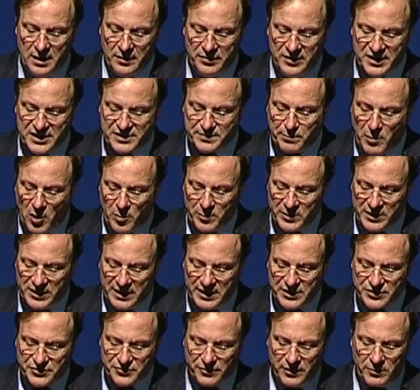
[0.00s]
This moment in
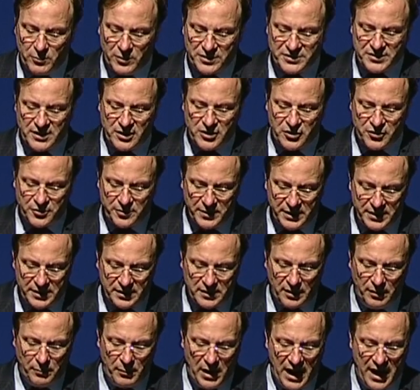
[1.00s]
history was a
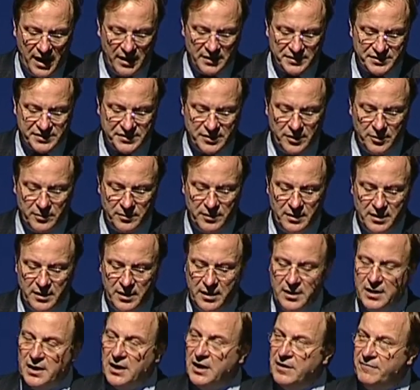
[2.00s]
critical milestone,
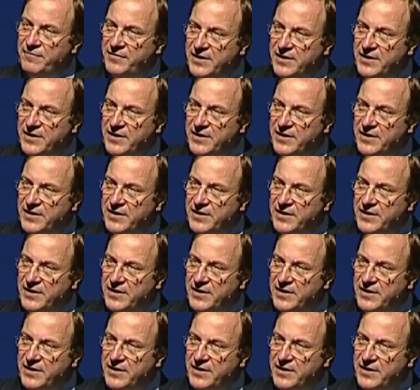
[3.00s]
a